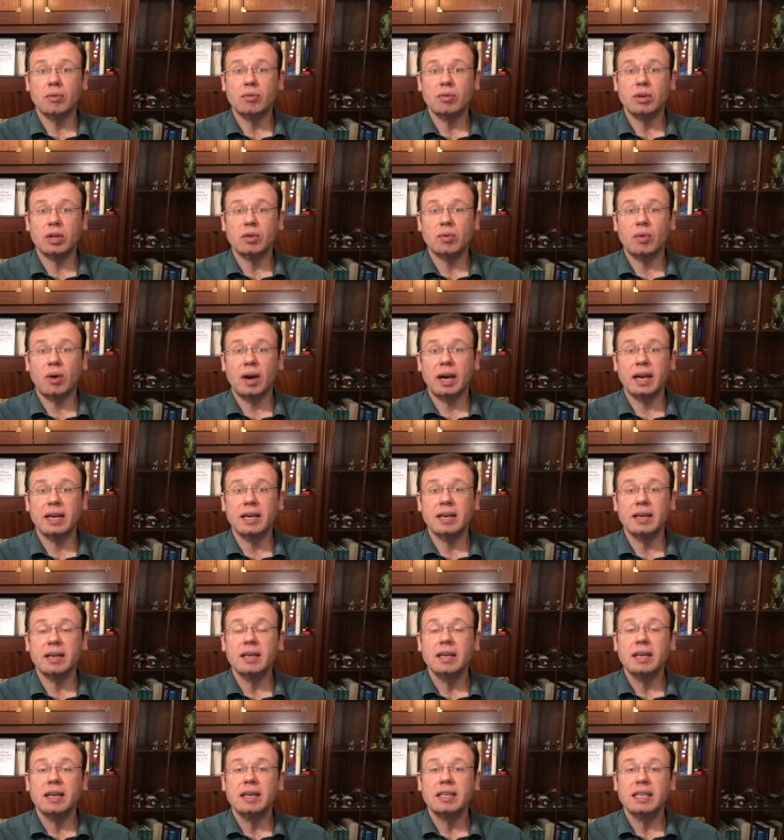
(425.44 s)
require
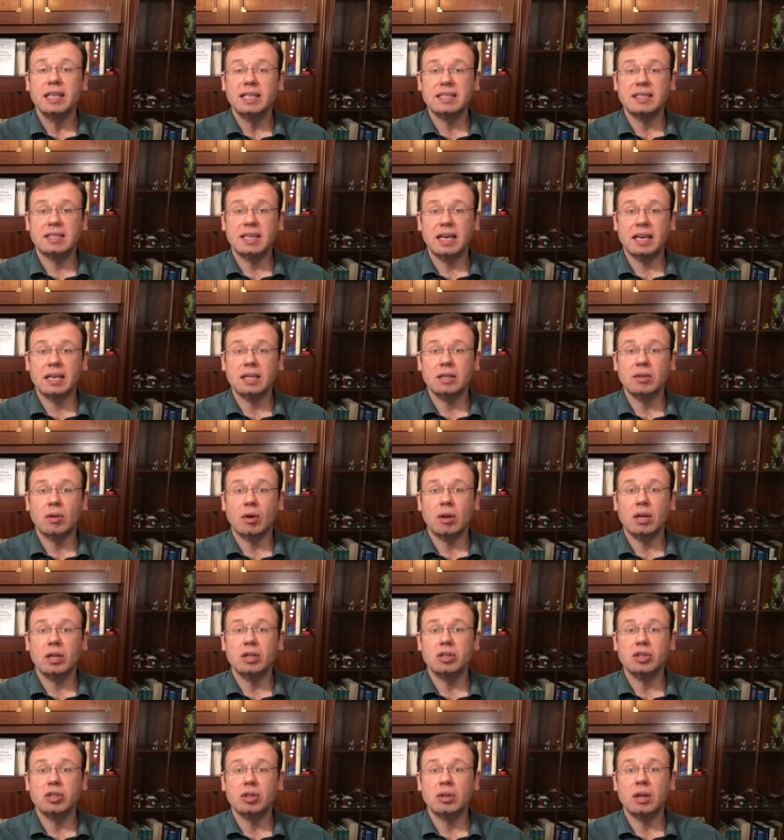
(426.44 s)
exact
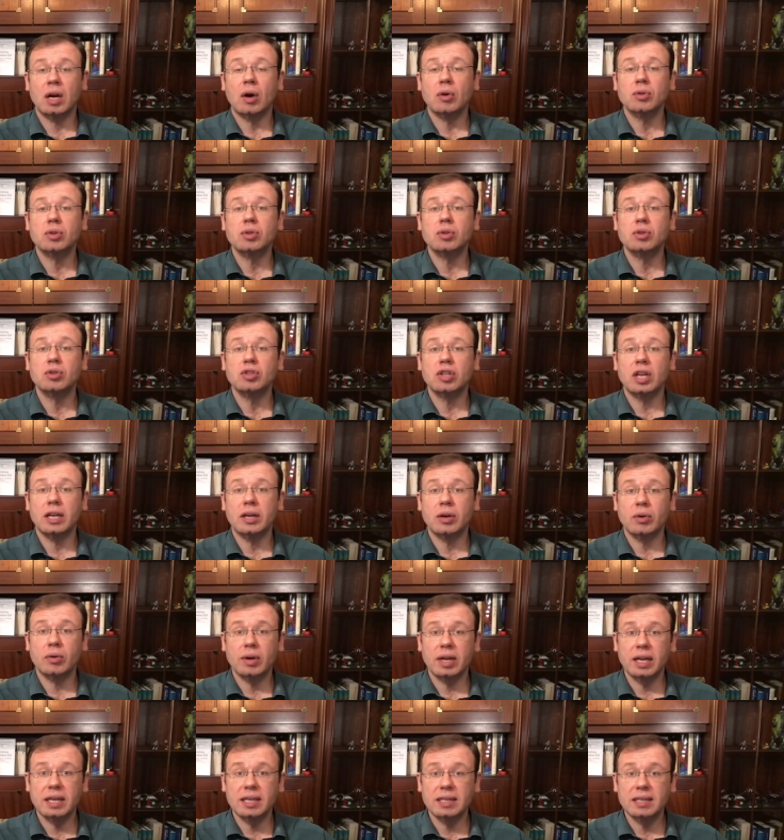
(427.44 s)
knowledge on how to
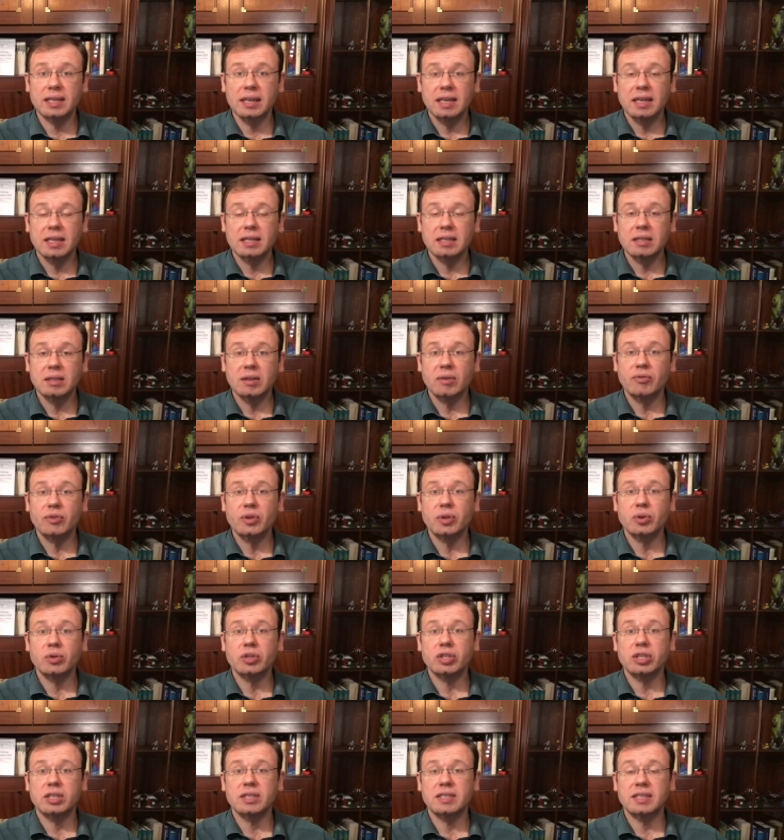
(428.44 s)
generate the
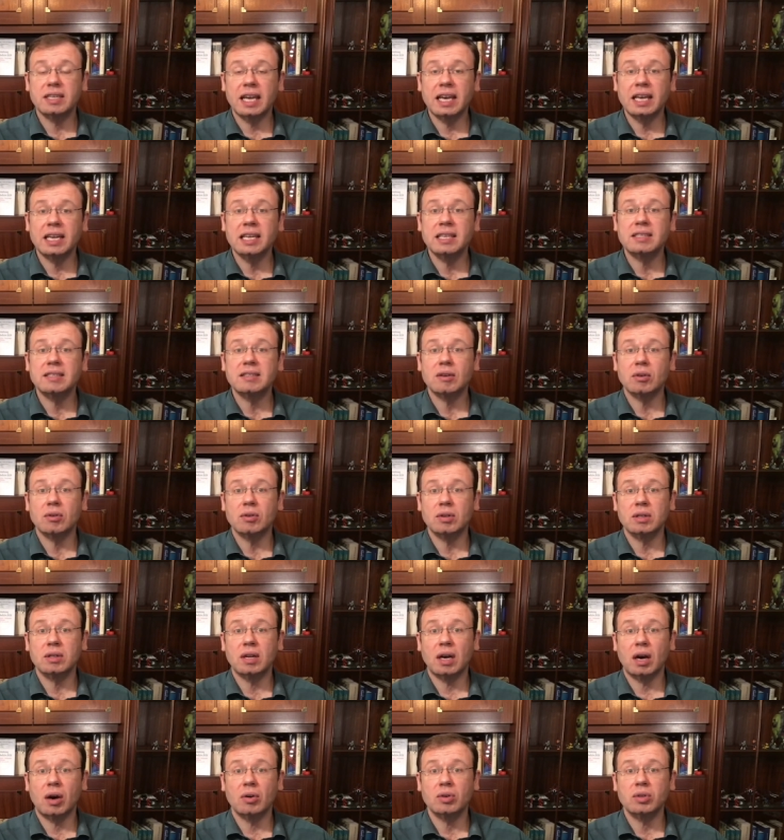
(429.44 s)
future states and
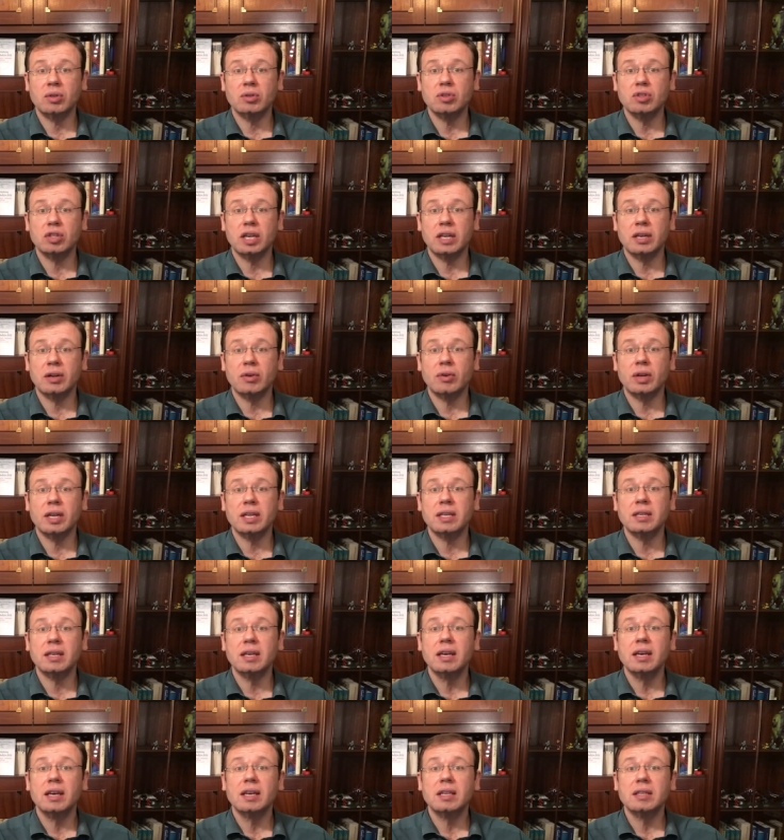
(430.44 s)
how to generate
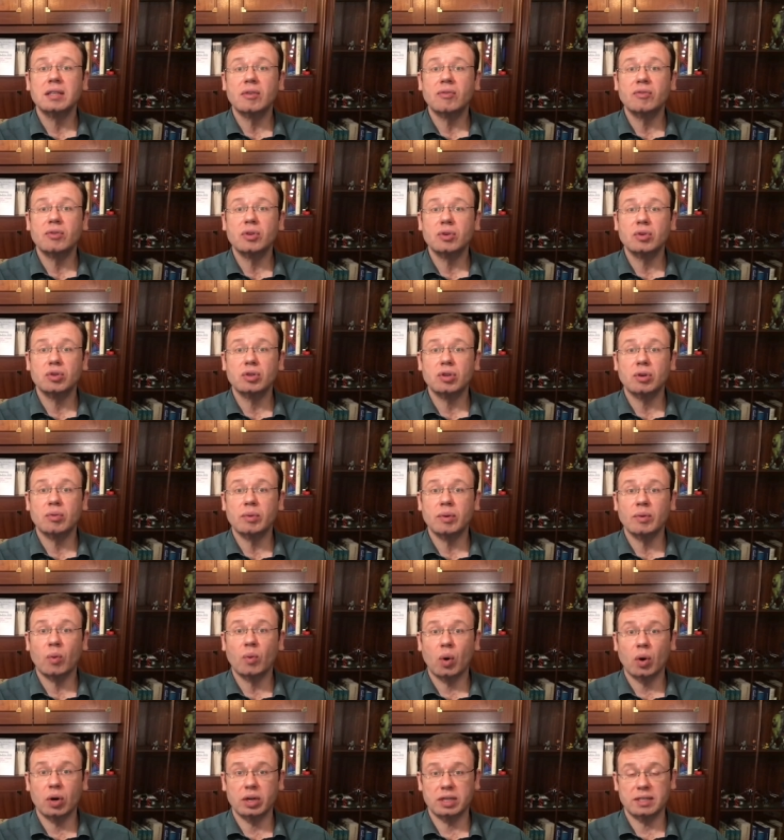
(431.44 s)
the future
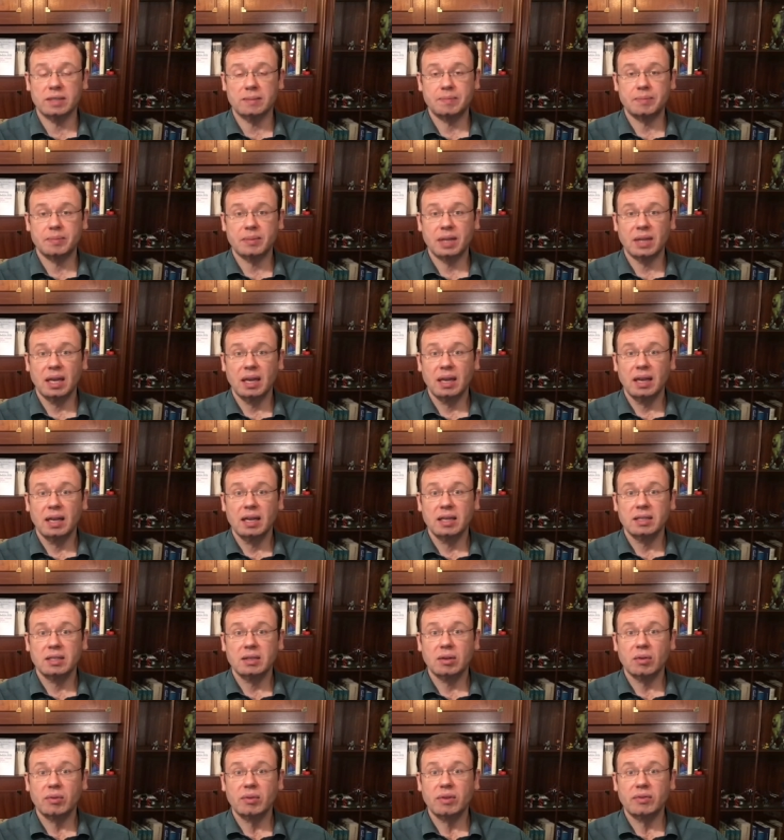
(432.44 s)
rewards.
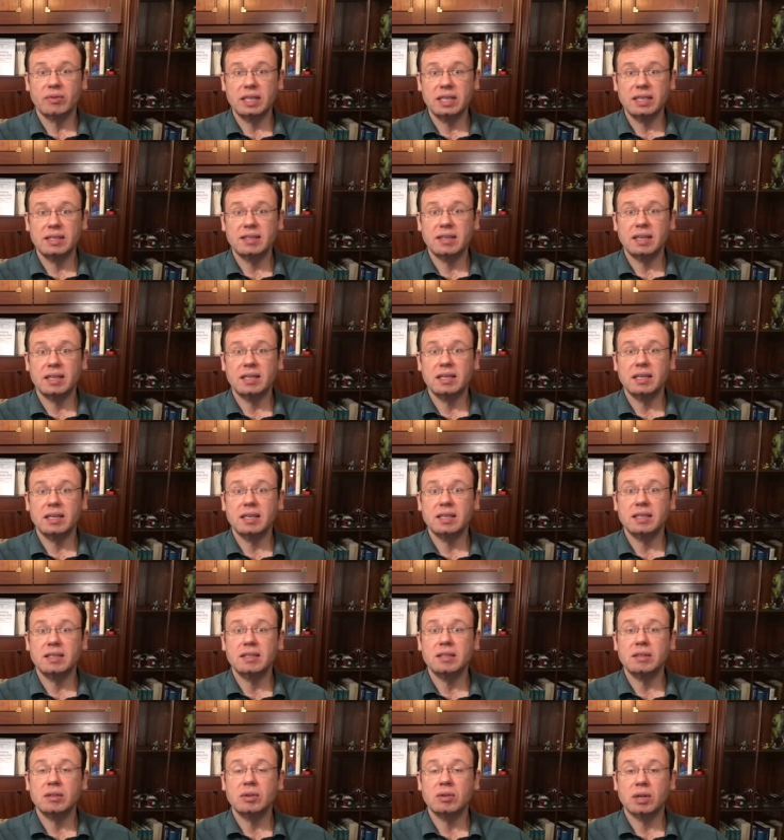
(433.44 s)
So with these
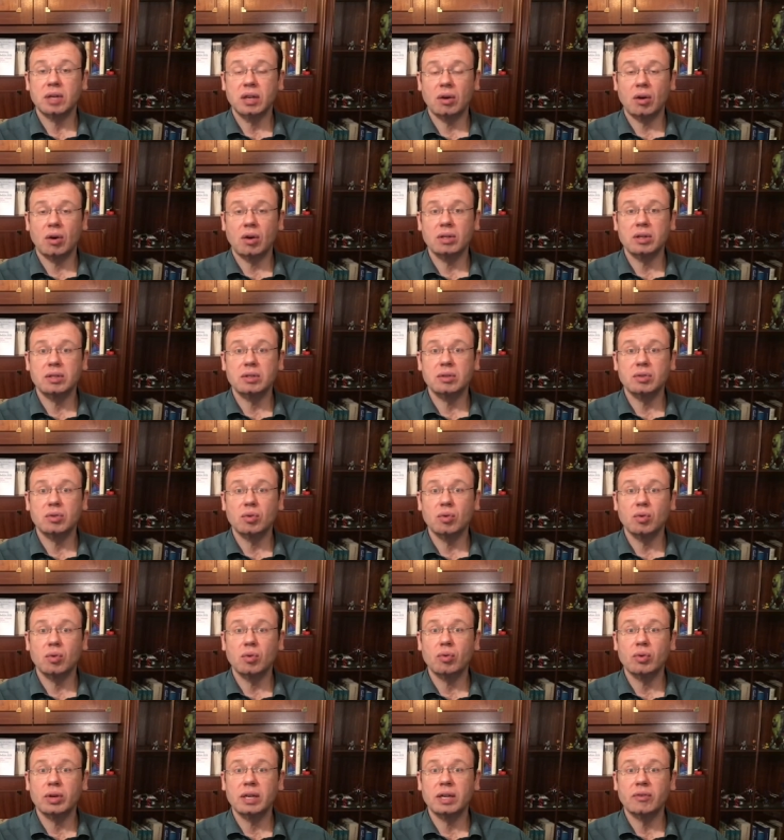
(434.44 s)
ideas you can also do
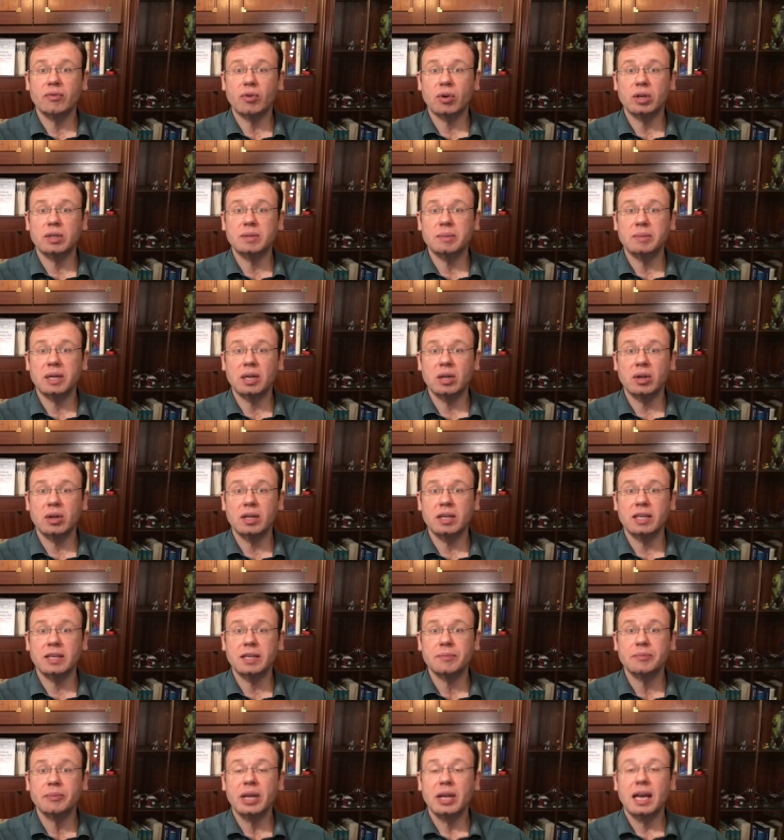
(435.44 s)
reinforcement
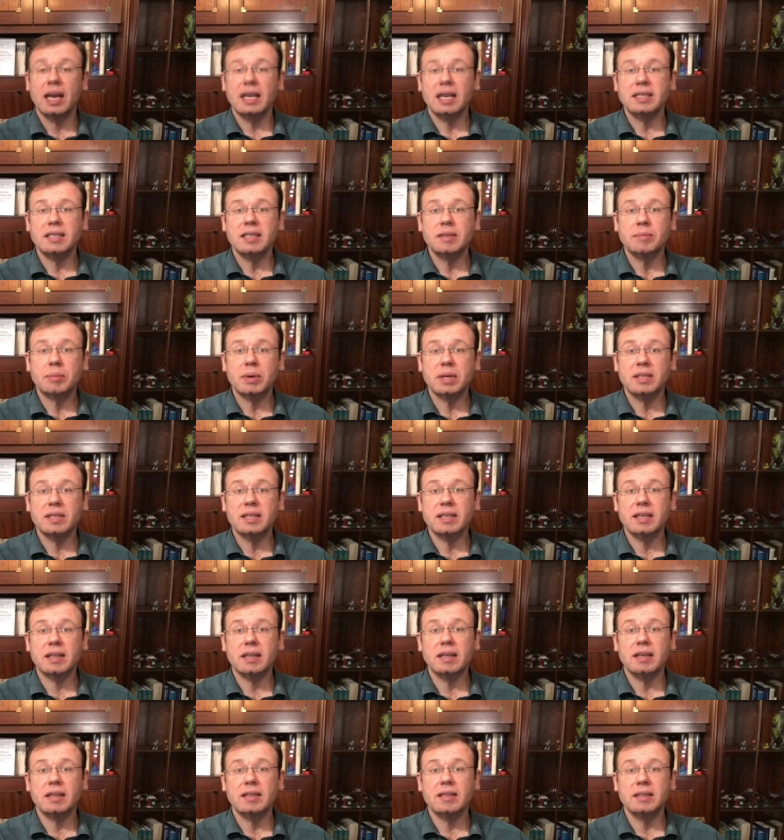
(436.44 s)
learning, and in
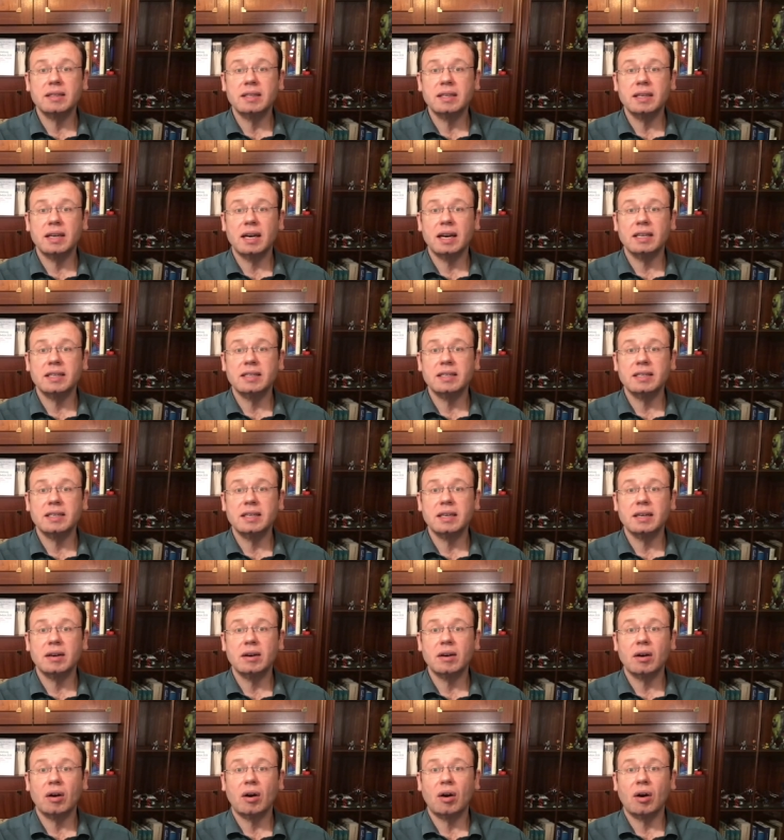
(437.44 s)
particular the
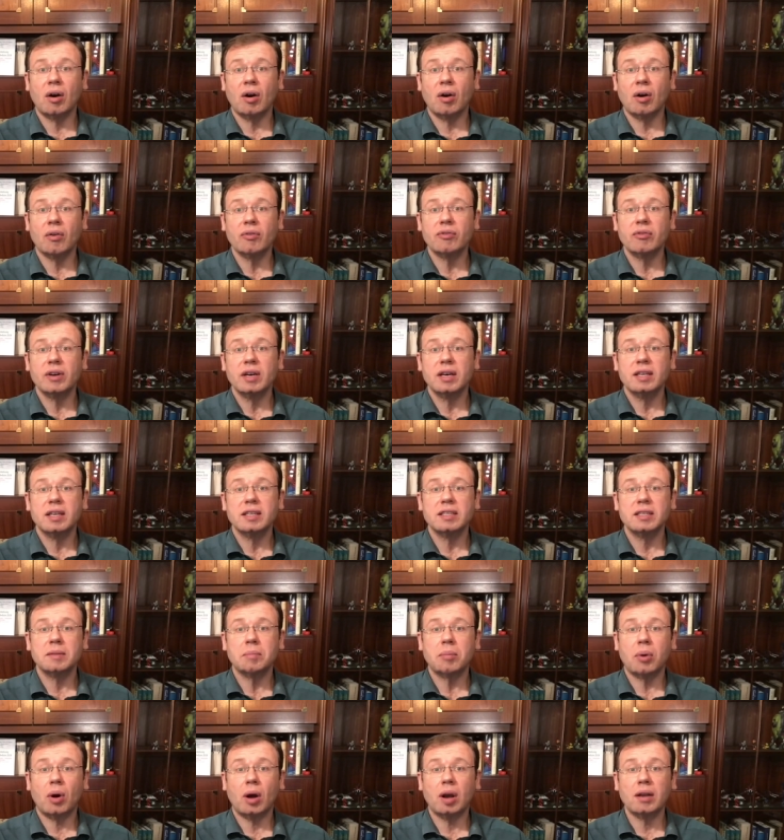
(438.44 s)
idea of the
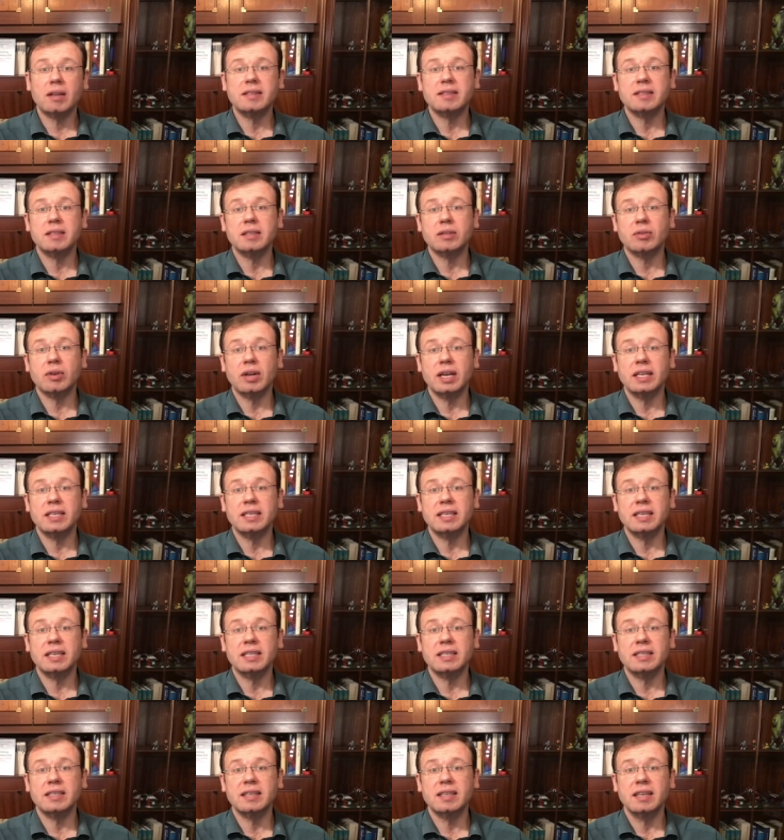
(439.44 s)
policy
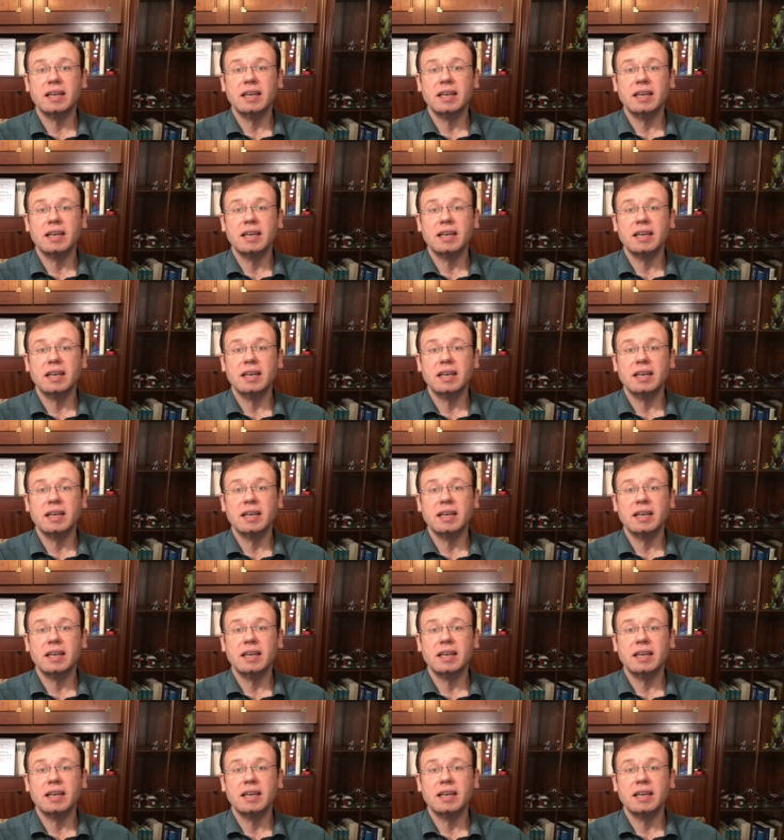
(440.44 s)
gradient.